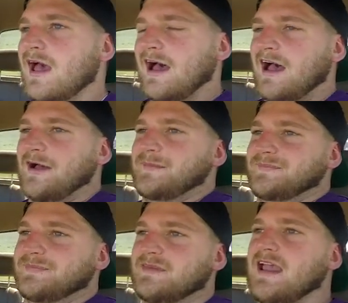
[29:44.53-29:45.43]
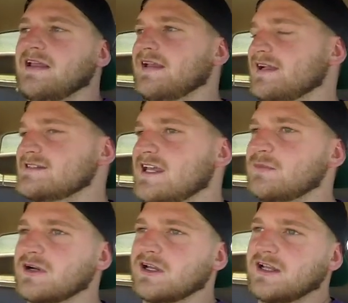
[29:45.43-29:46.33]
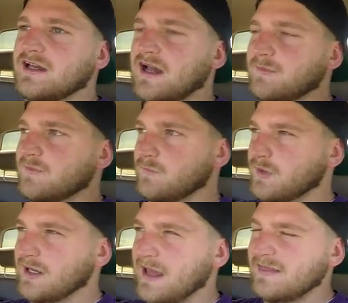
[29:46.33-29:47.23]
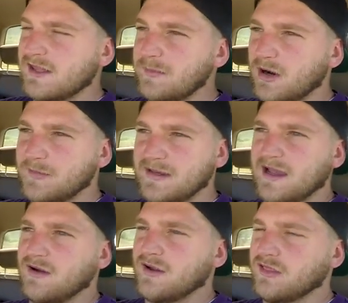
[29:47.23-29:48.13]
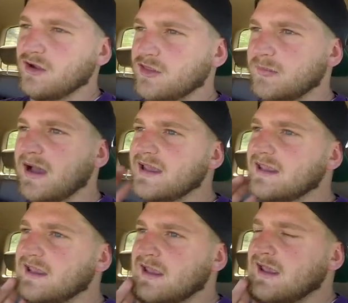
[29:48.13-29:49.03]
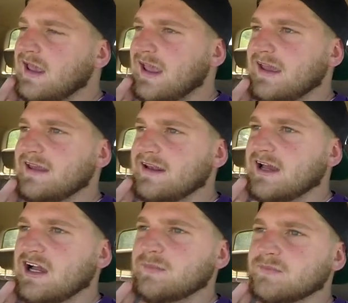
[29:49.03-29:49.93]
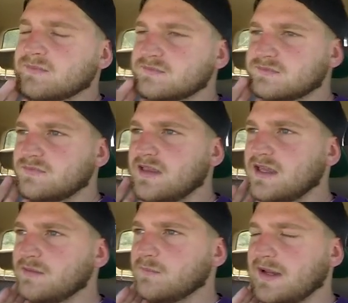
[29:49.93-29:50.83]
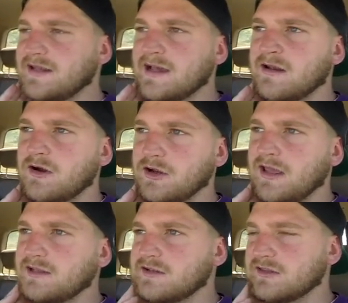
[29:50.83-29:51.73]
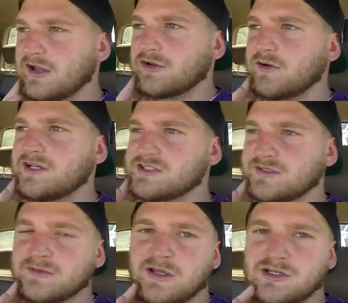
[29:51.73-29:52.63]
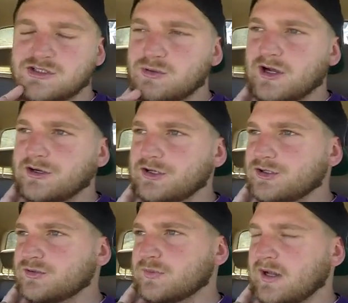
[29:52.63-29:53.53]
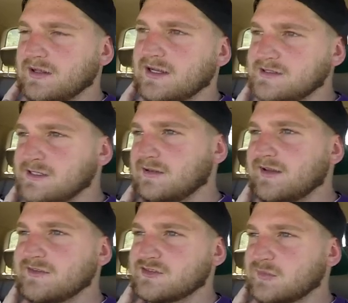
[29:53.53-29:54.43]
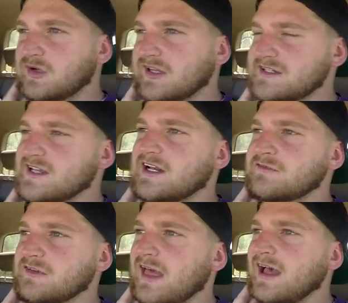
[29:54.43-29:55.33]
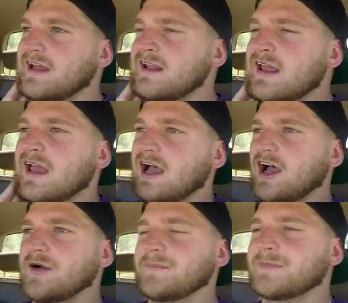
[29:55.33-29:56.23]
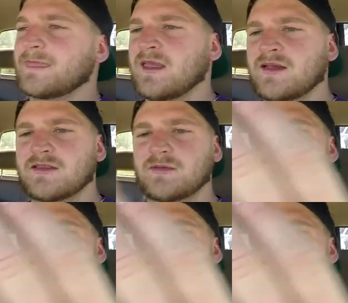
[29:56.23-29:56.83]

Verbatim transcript: um, yeah, like I said, we're gonna um, we're gonna head to the apartment now, unload the bike, and um, then my dad and I are gonna head to the gun range and shoot our new uh, 1911. So I'm really excited for that. Um, the